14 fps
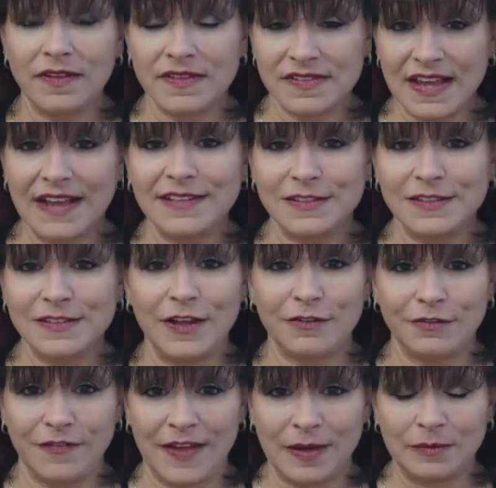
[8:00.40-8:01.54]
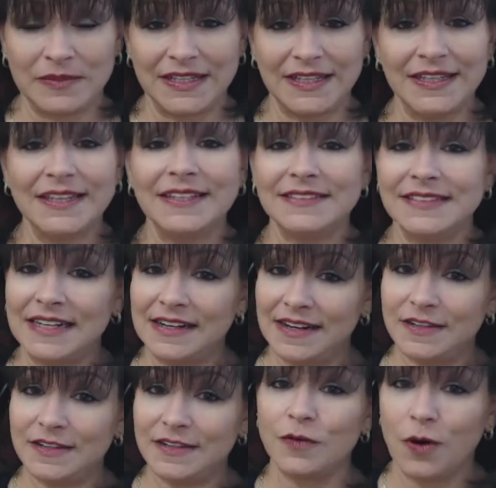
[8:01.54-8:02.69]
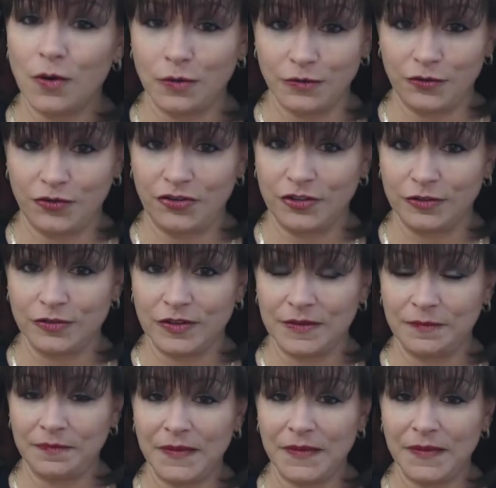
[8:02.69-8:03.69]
sides of their family than it is for older children.